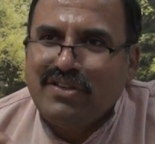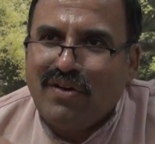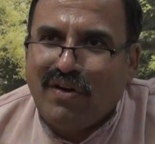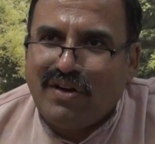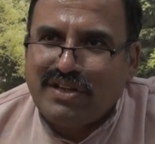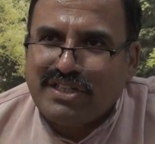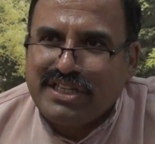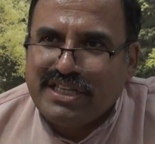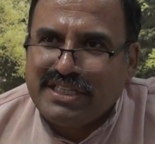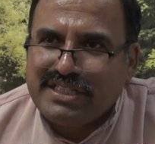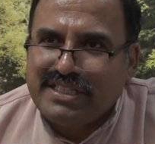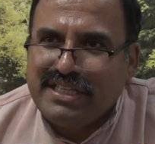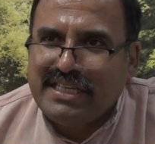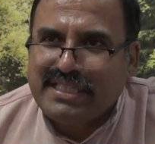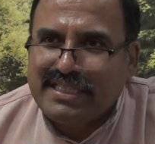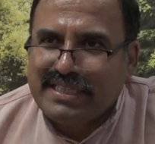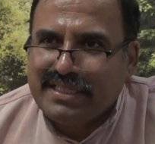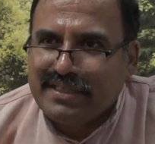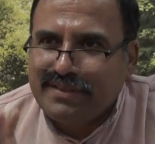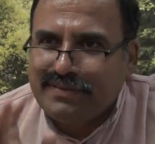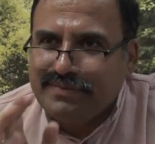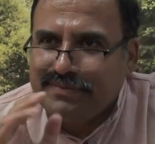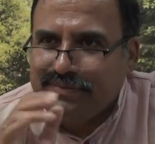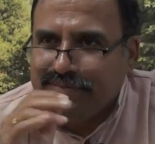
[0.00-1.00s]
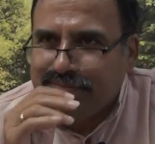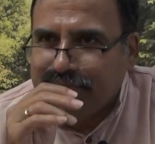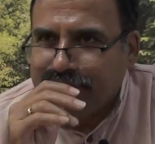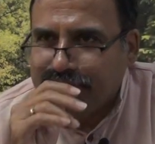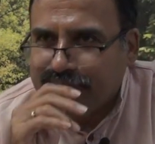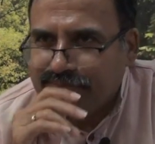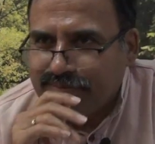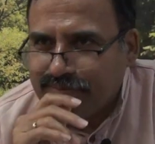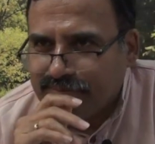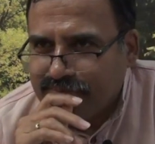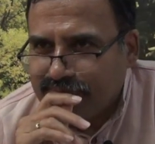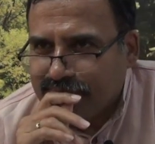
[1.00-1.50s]
is consciousness.
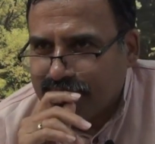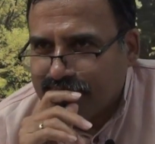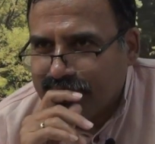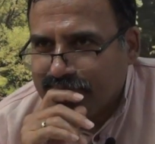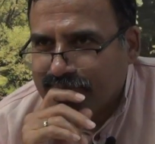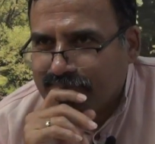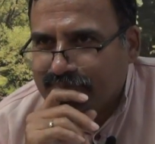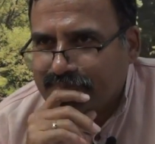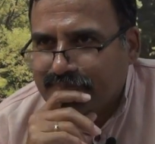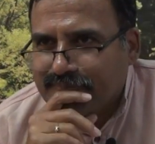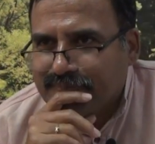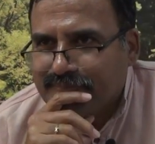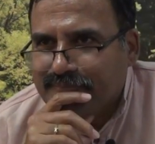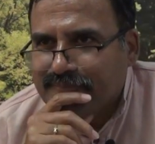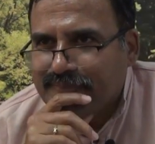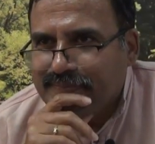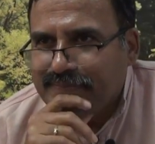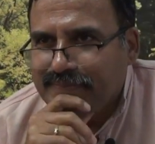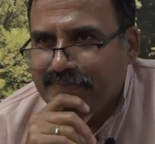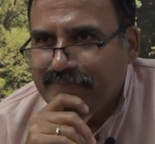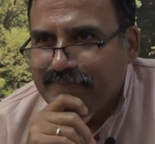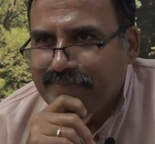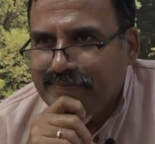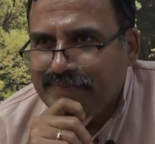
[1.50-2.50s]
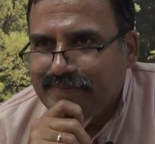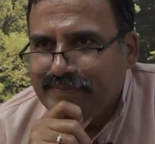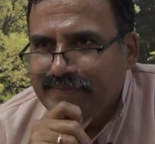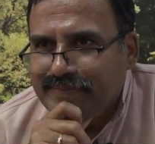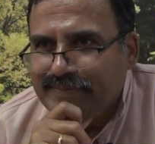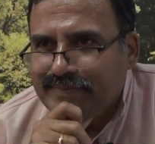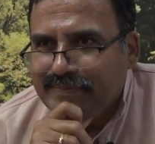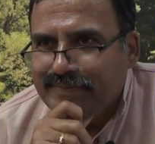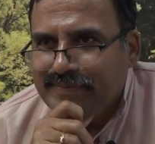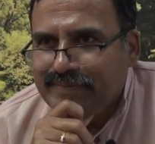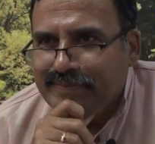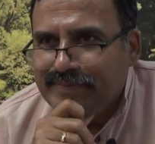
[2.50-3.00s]
But still, existence
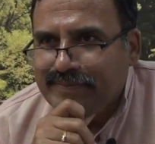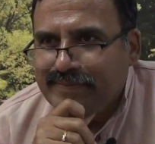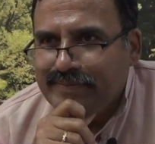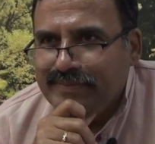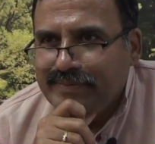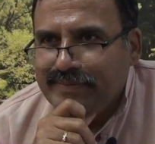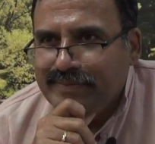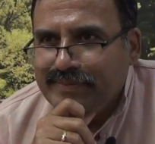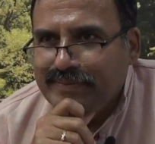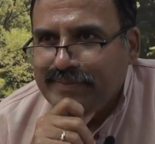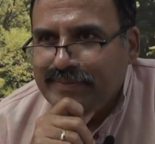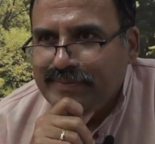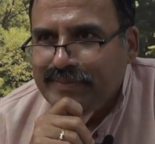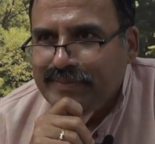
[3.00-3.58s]
is that, Sat.